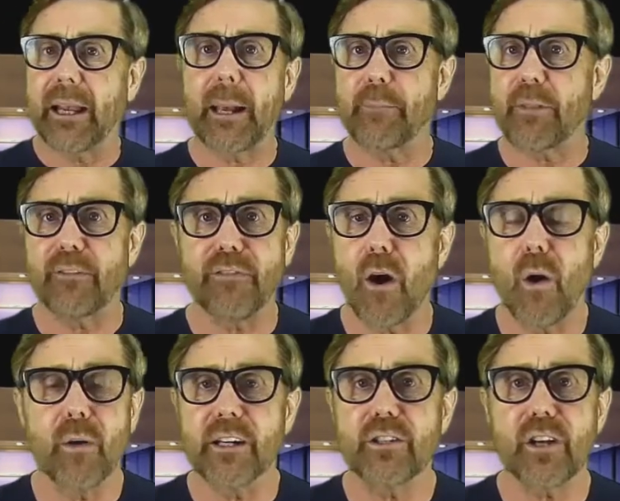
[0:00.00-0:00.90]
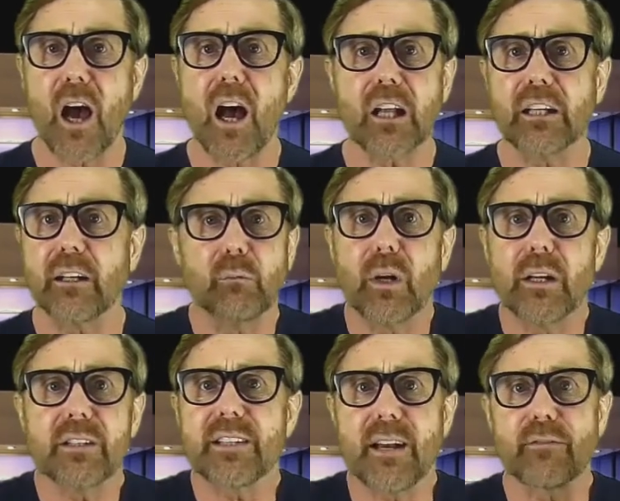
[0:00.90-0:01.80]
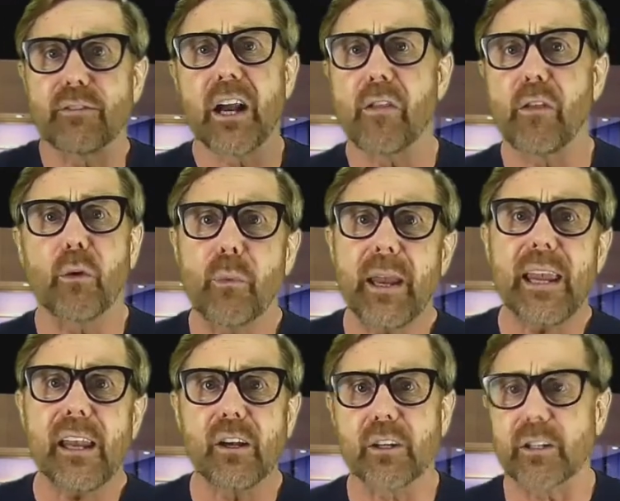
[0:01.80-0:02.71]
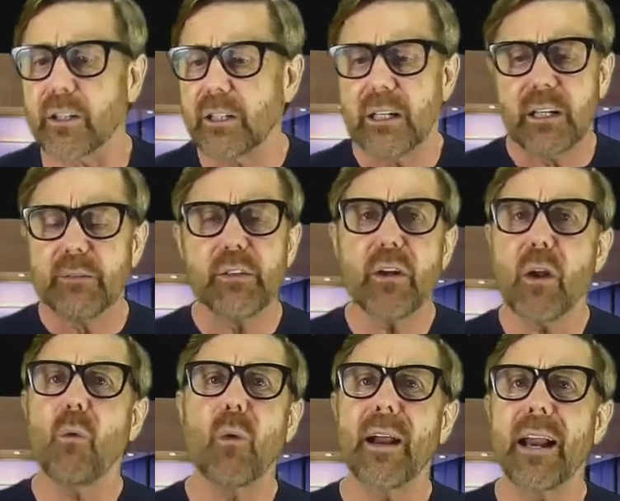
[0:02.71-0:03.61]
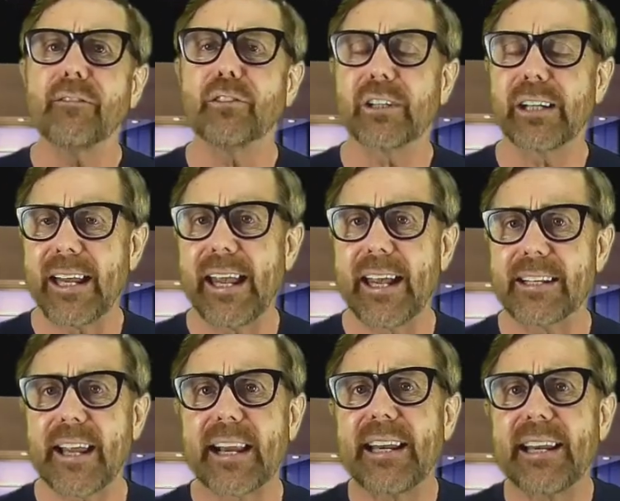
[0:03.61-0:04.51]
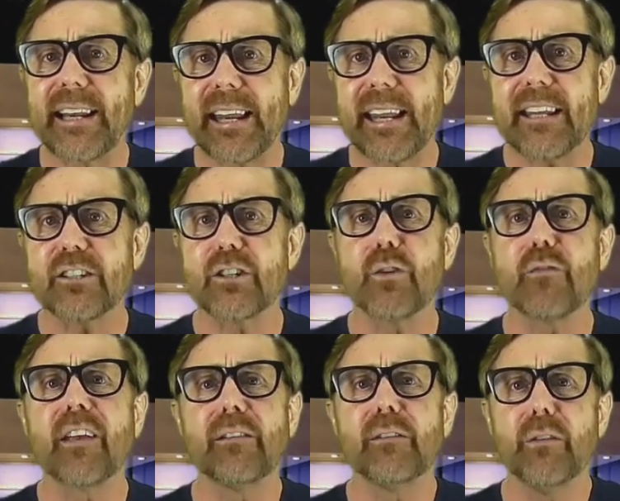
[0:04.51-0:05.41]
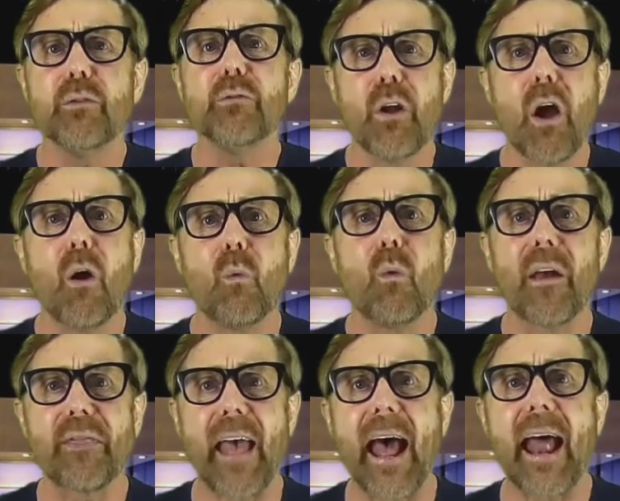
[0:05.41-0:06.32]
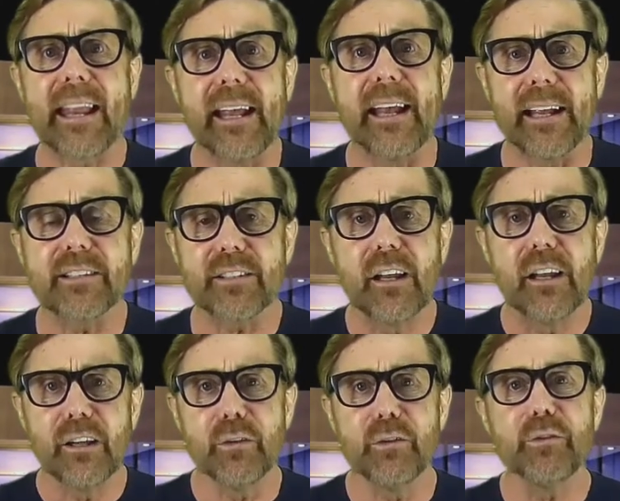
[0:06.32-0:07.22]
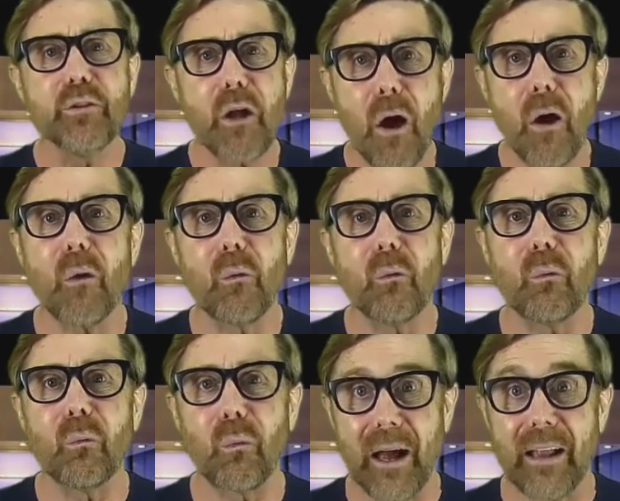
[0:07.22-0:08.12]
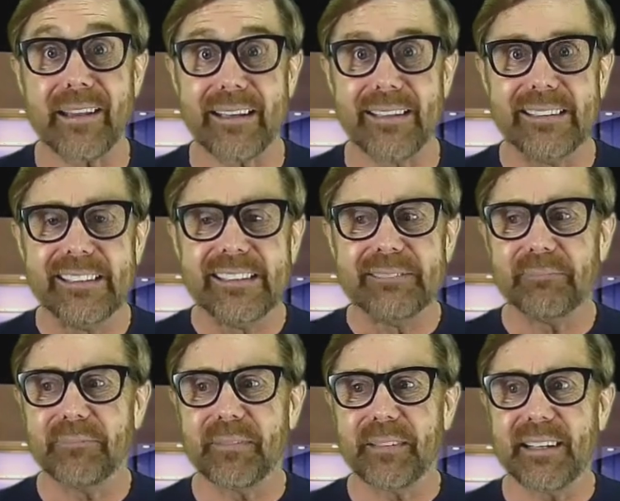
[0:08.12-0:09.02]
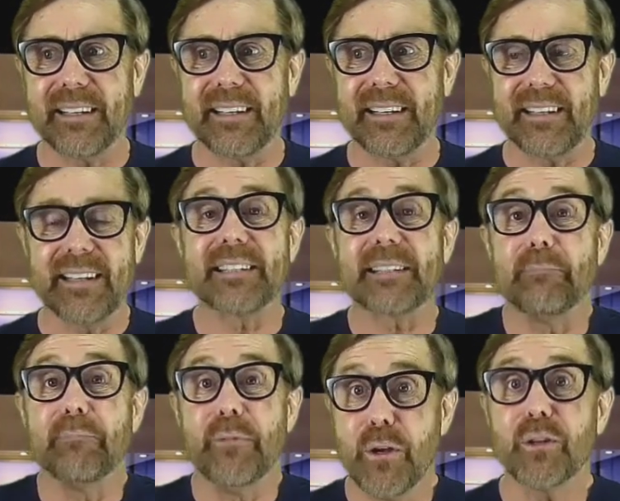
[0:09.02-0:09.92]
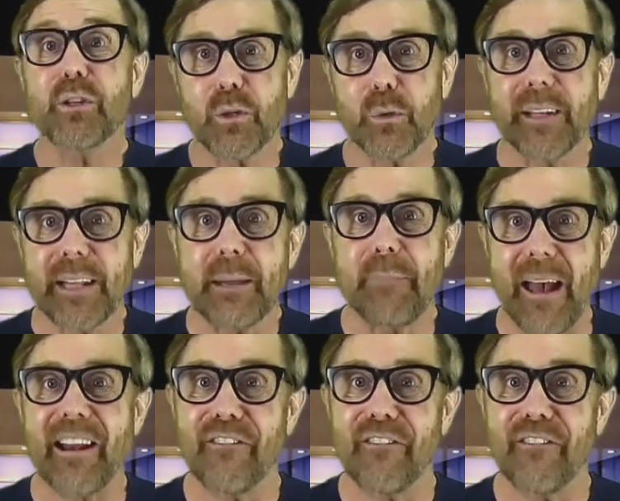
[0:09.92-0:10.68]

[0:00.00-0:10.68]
pick up the phone and talk once every other week, or, whatever it is. At least you know what that is. You know what is mutually